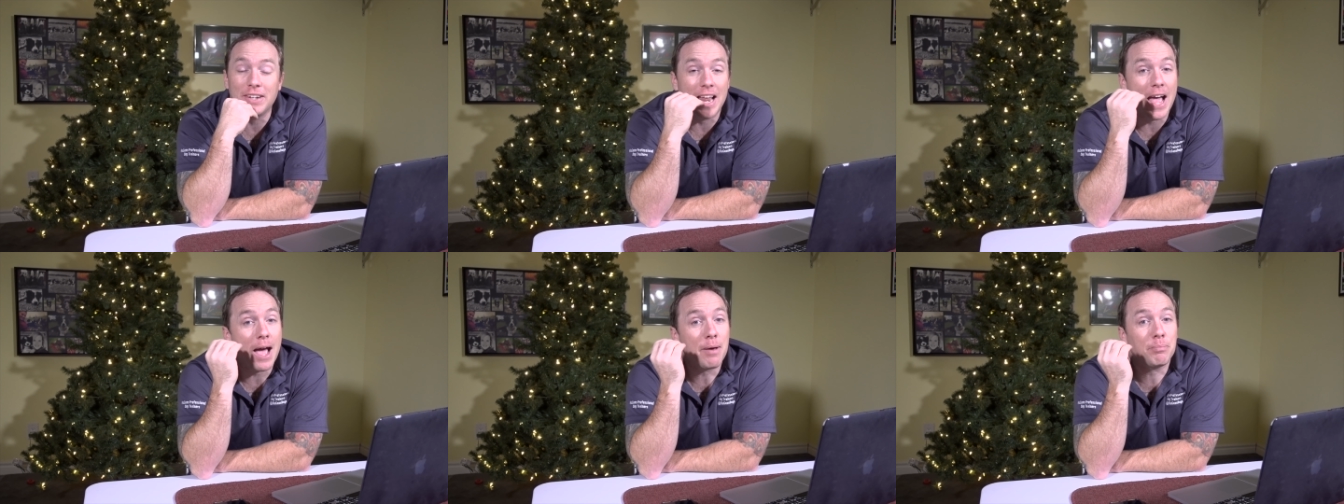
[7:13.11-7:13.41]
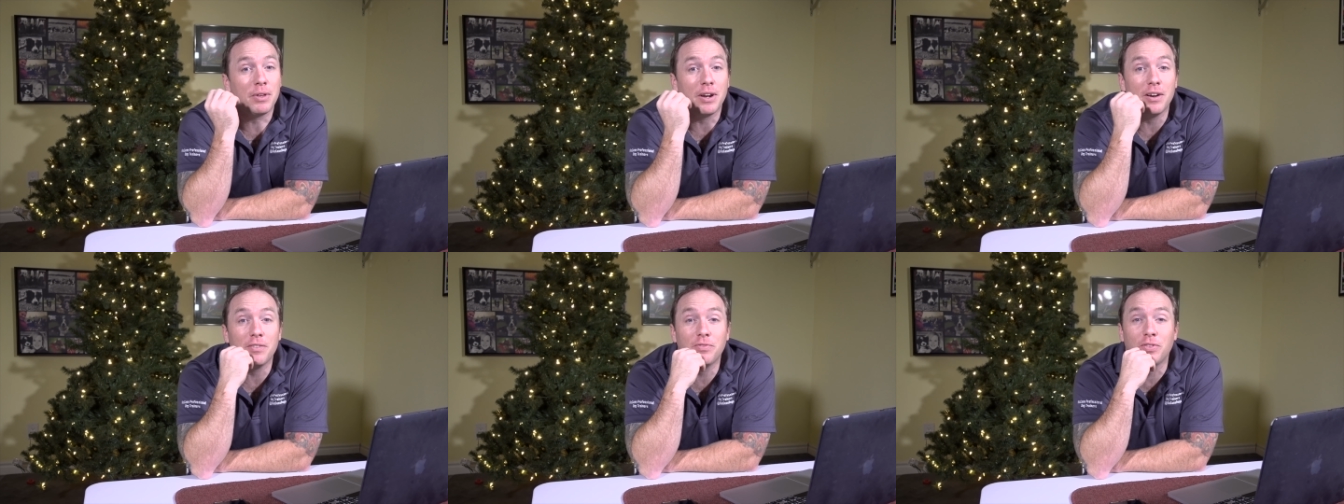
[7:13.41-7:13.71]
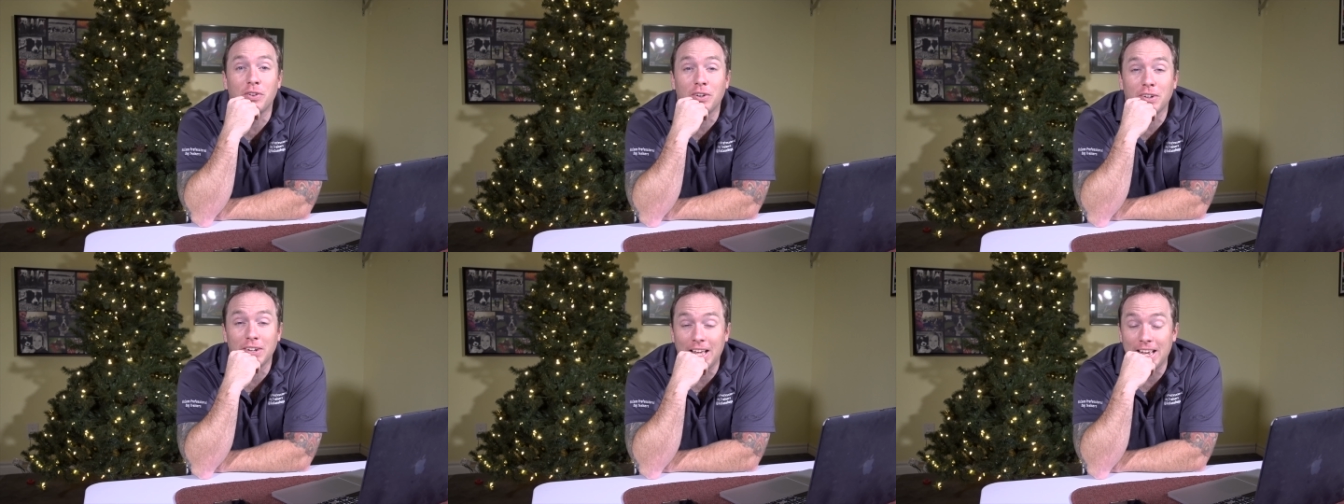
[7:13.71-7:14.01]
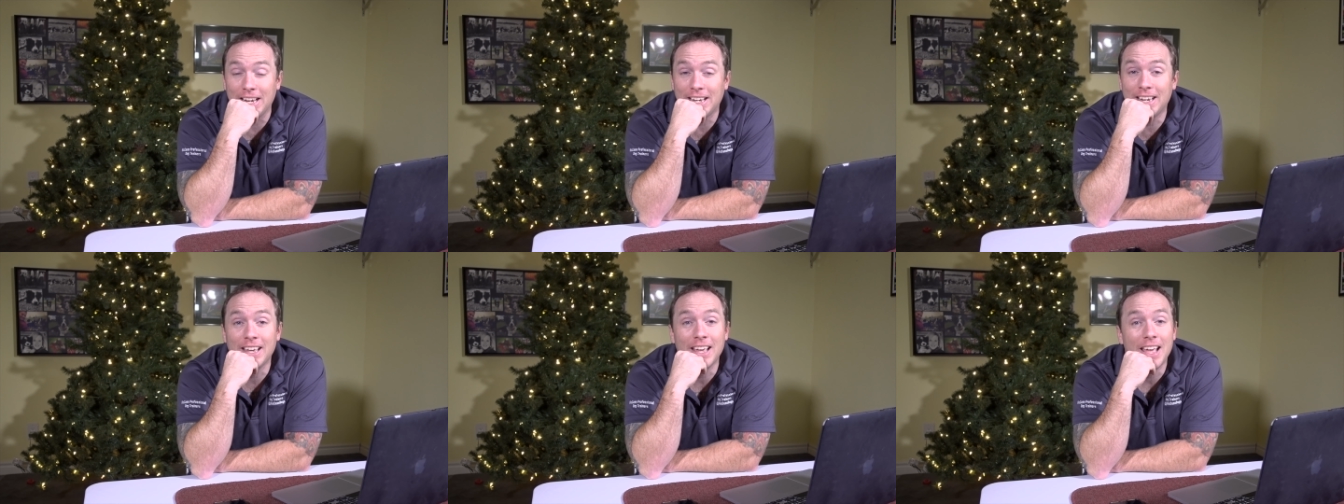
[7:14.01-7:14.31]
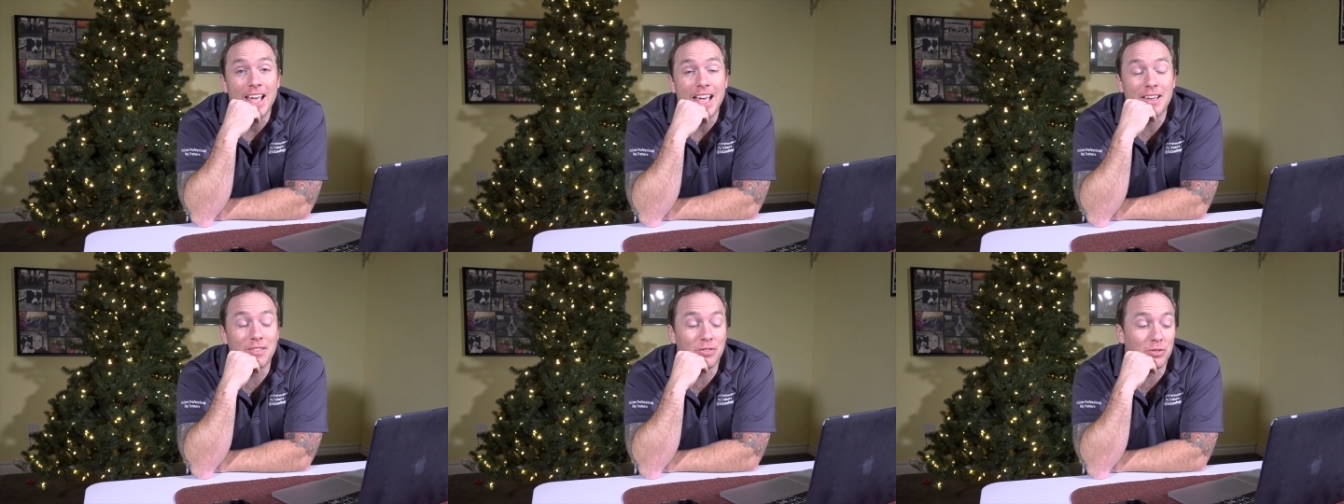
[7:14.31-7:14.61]
nap there for like
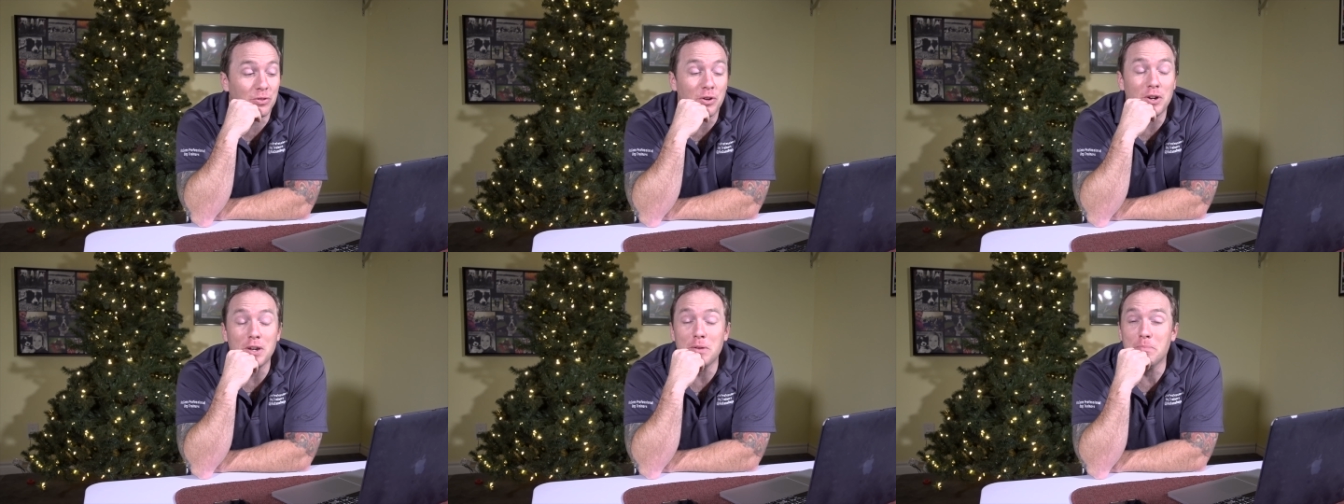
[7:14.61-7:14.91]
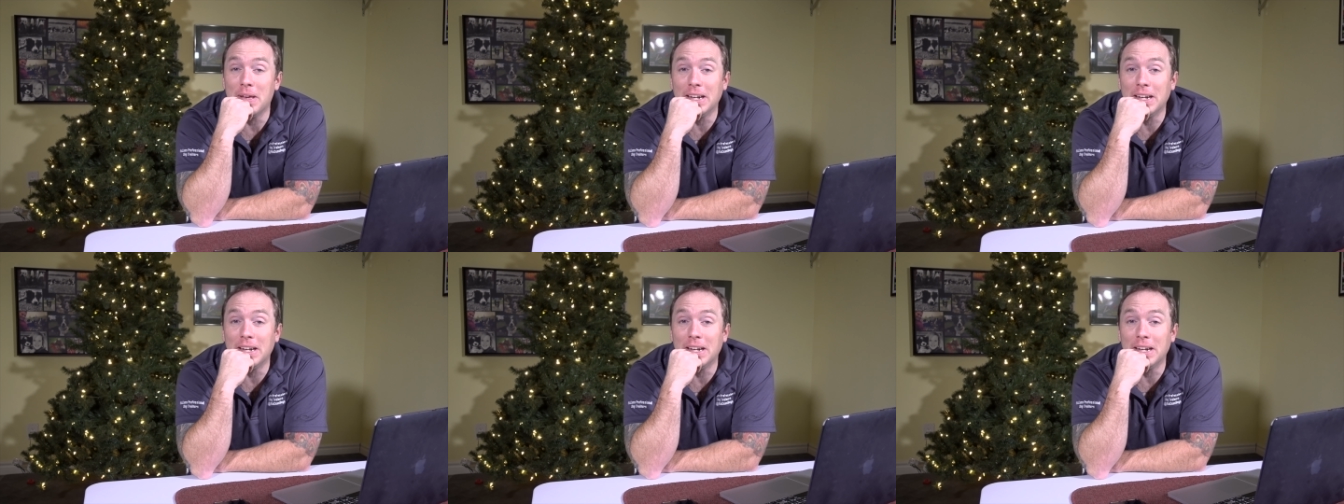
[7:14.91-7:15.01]
30